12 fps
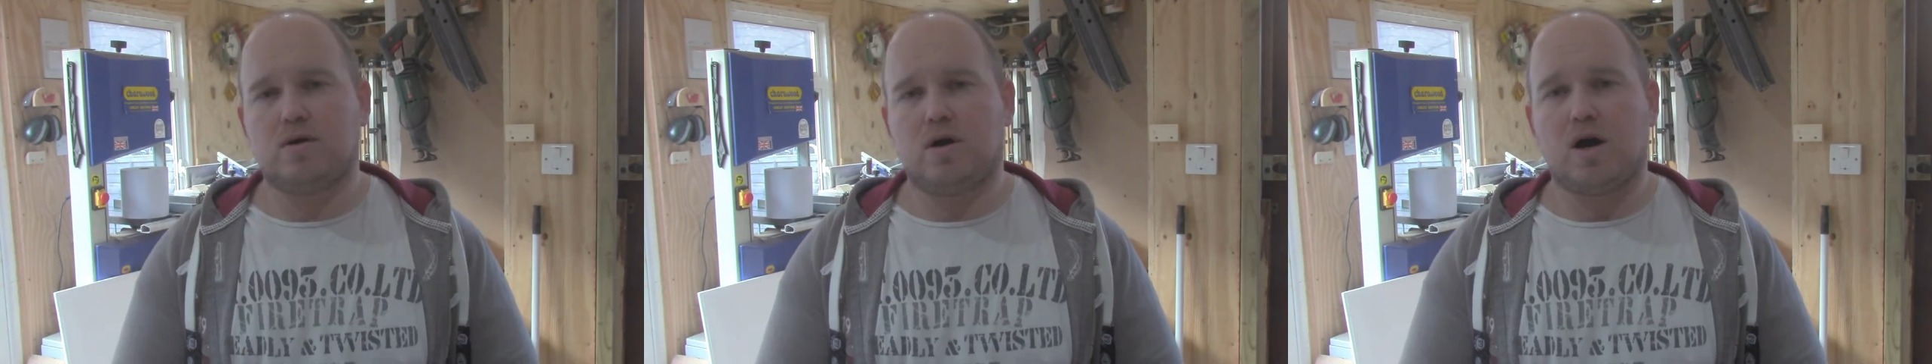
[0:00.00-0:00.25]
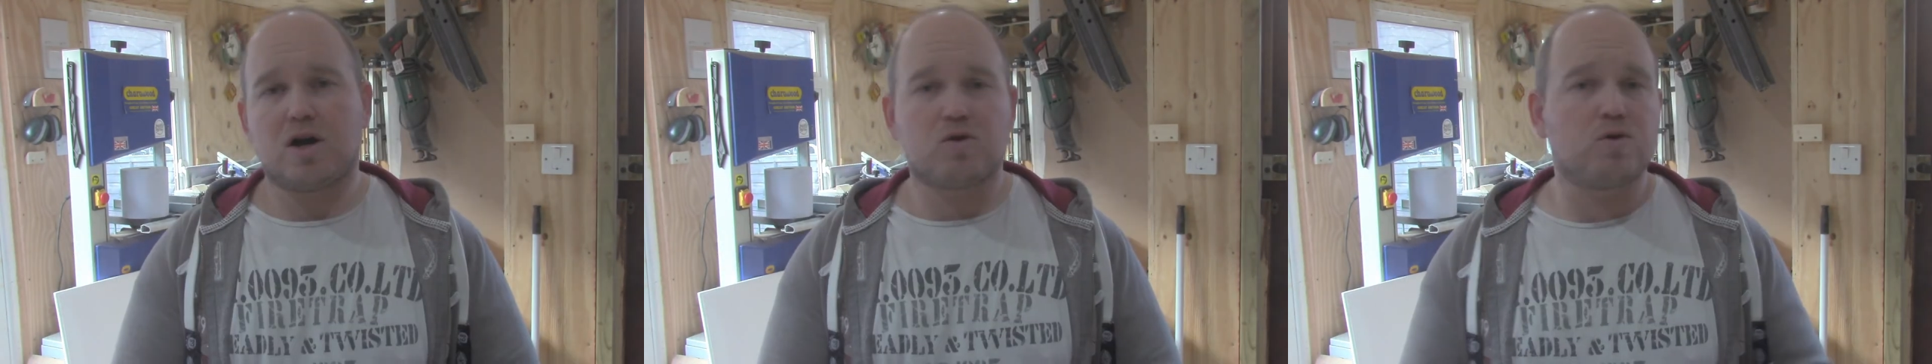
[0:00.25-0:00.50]

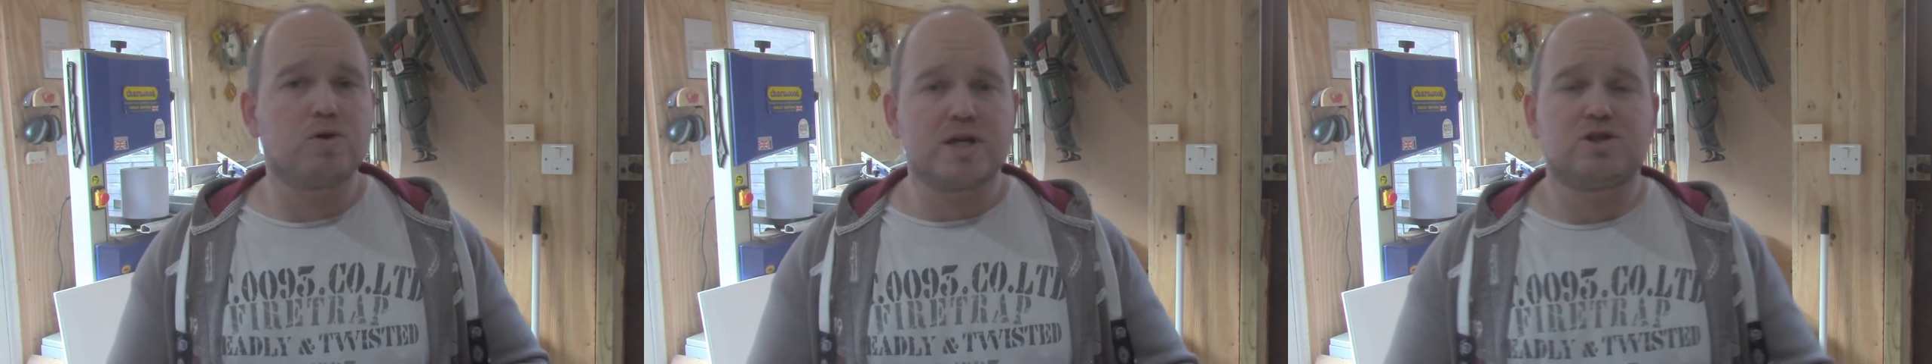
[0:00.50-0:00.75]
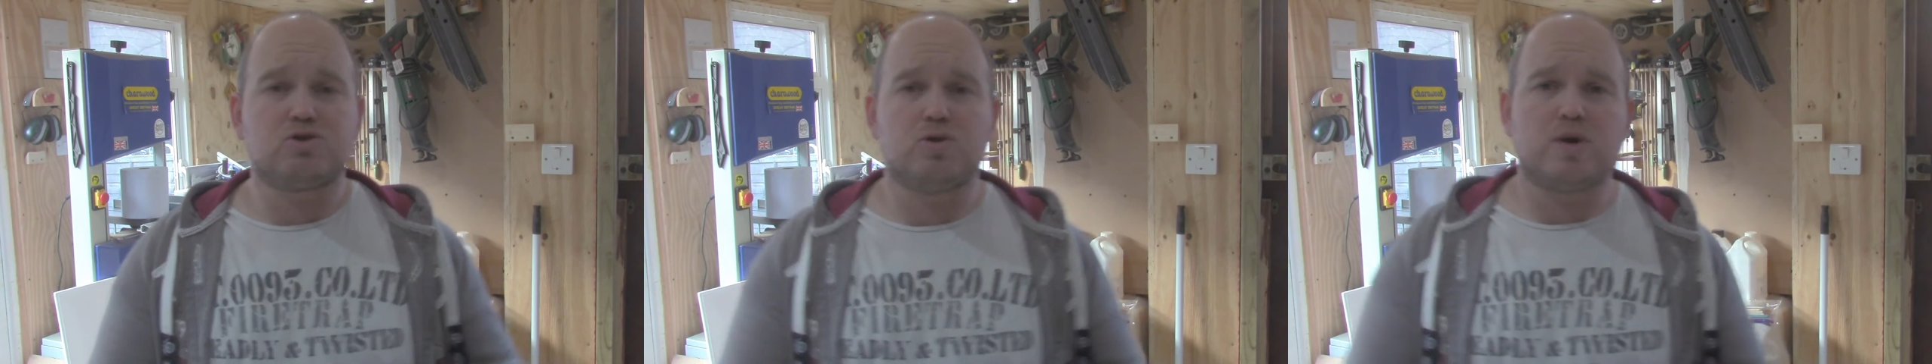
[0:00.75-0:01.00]
I crudely
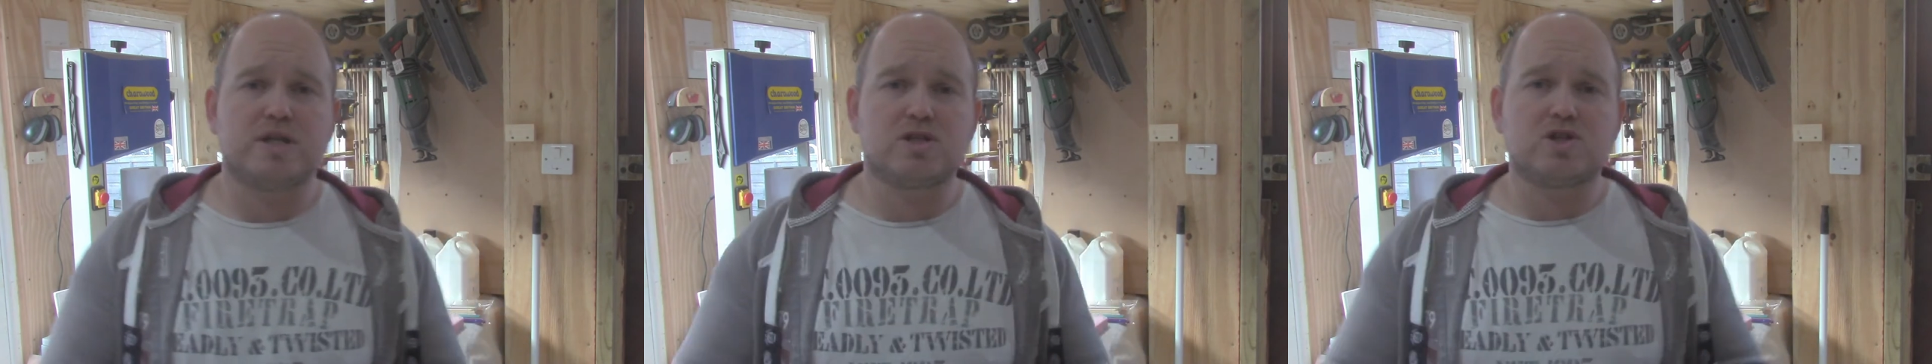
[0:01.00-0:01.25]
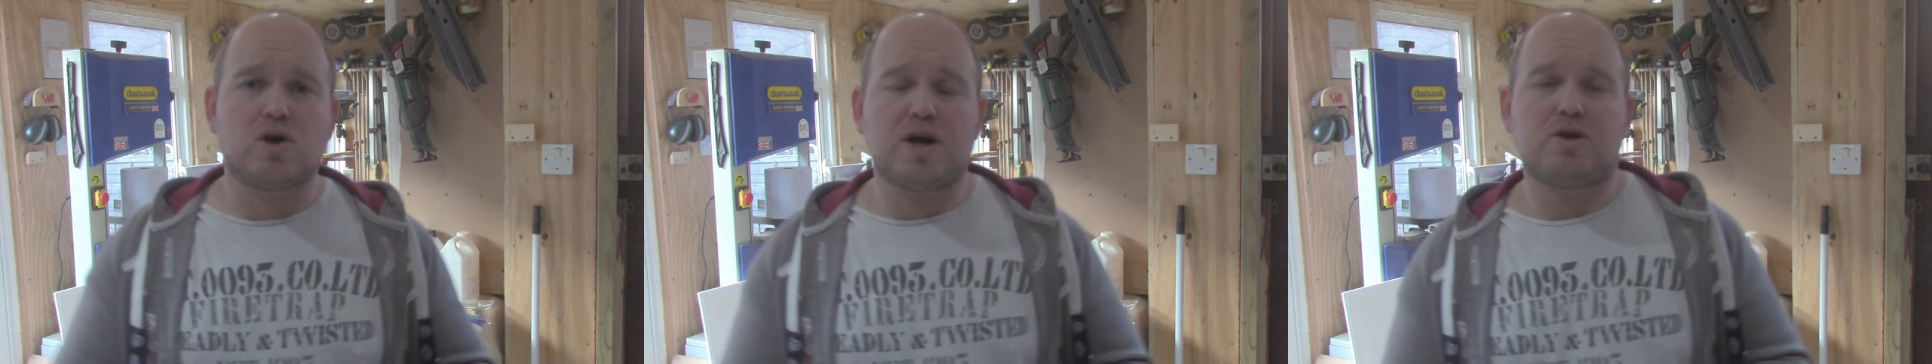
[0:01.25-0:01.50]
drew a
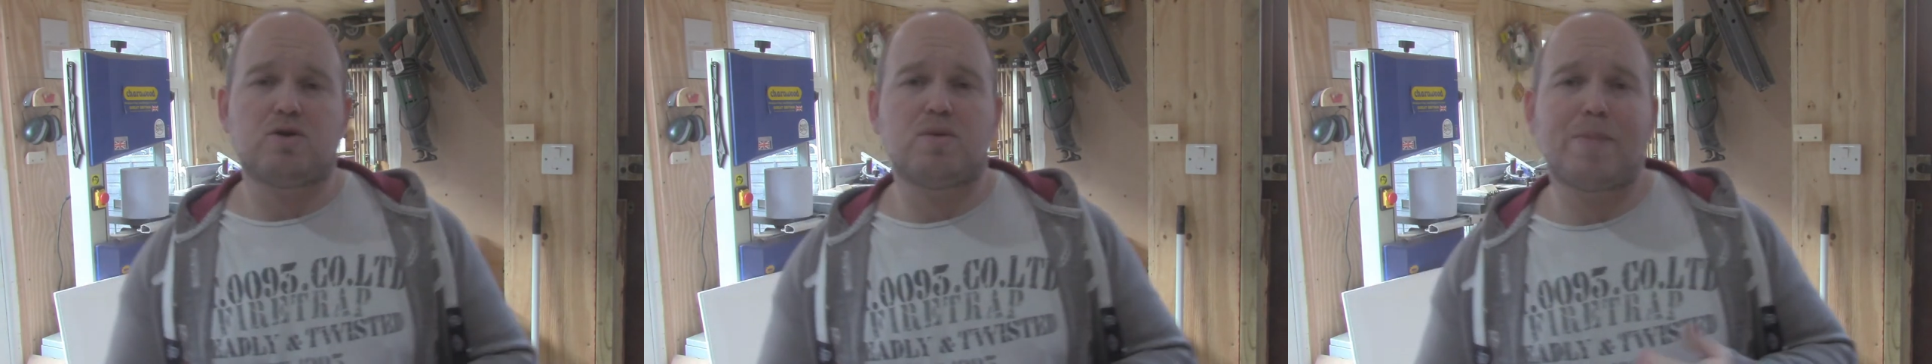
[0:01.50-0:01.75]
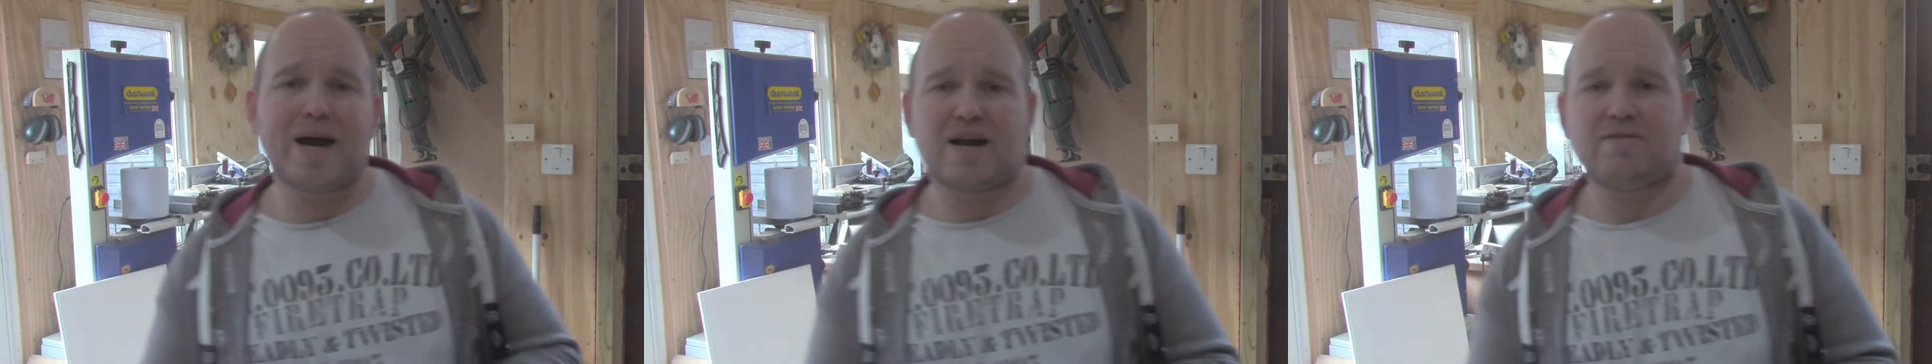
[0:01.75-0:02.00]
design on the
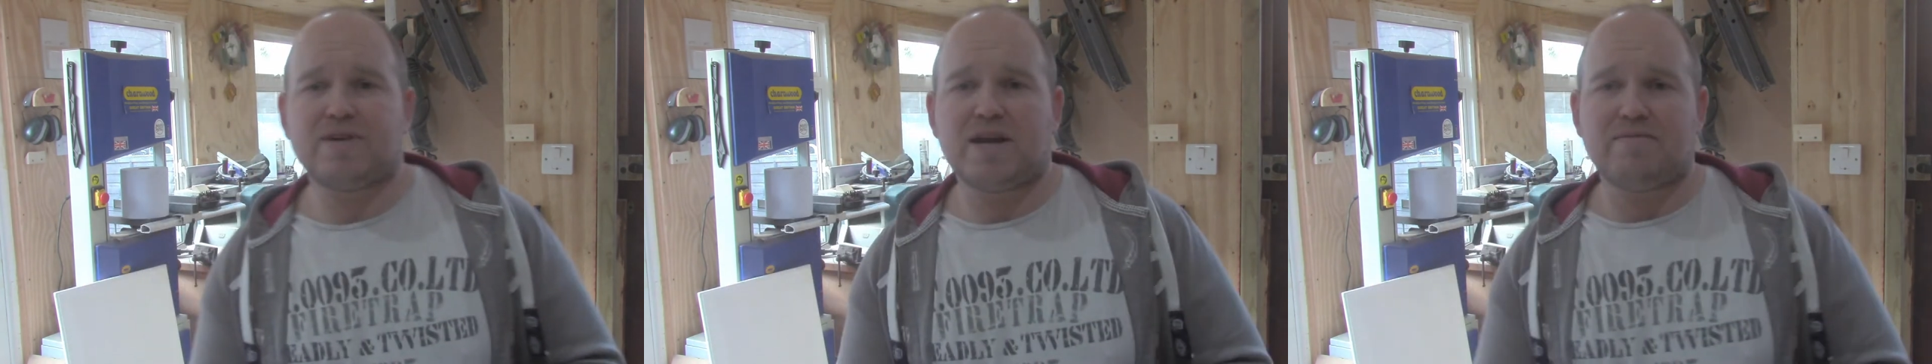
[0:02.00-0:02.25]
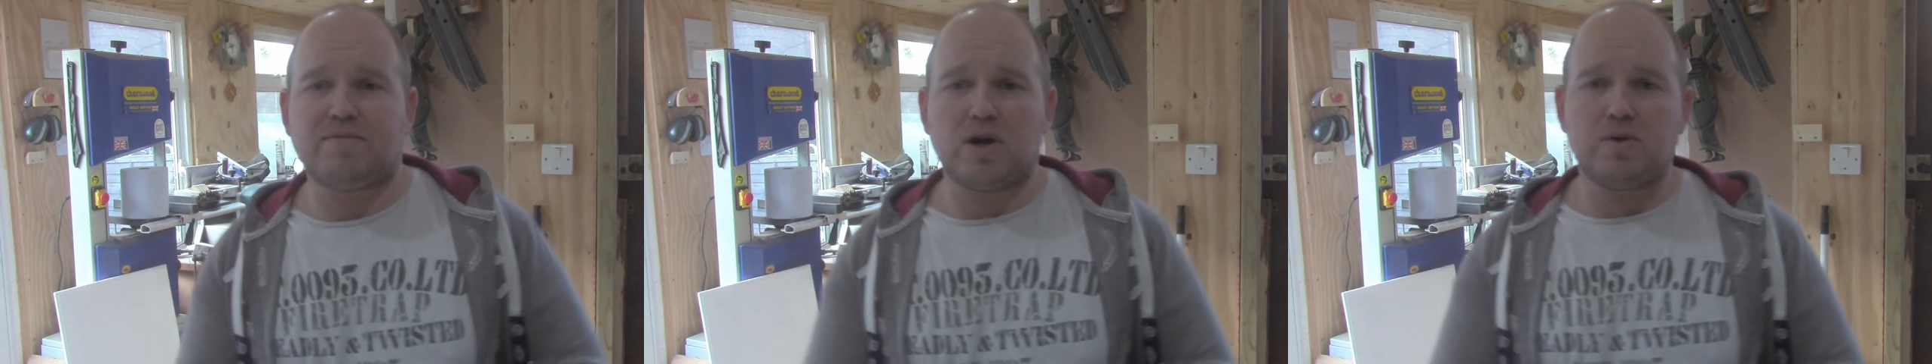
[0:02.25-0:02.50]
back of an
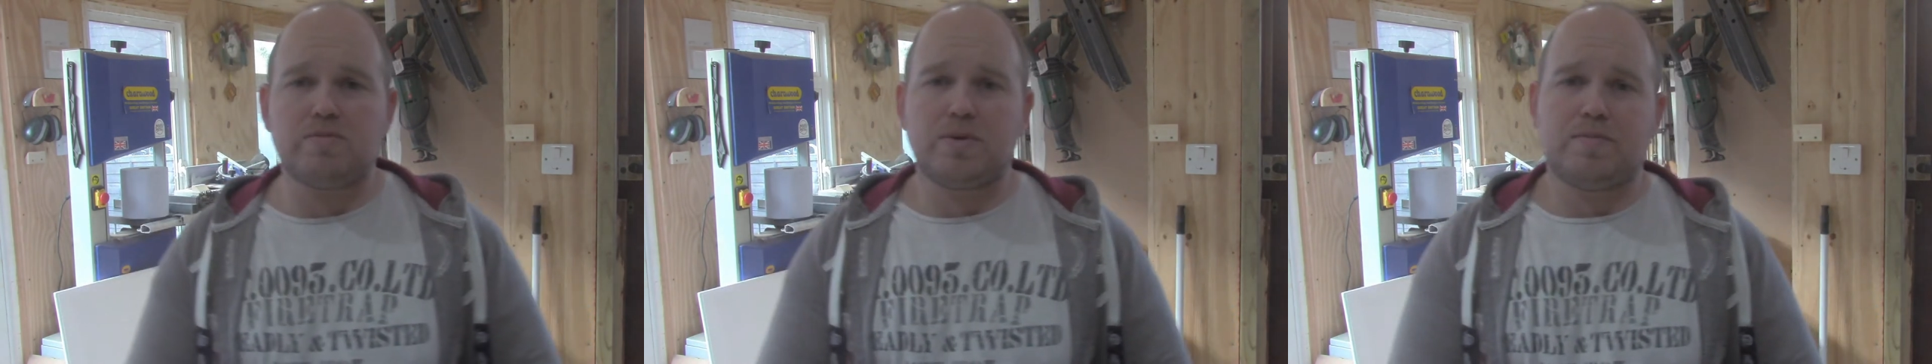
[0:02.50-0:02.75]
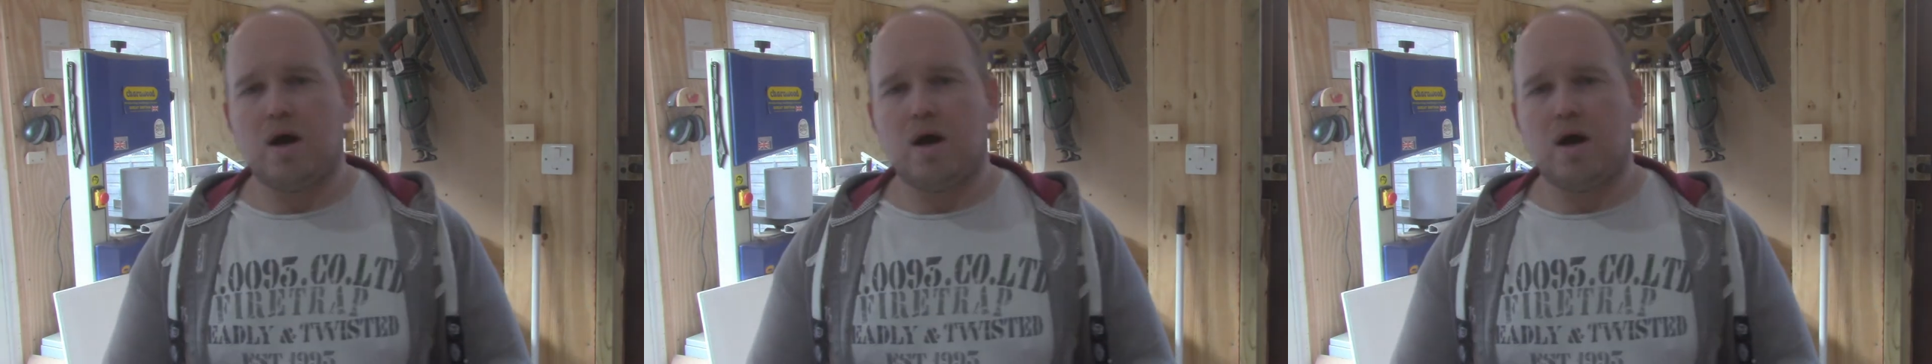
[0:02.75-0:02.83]
envelope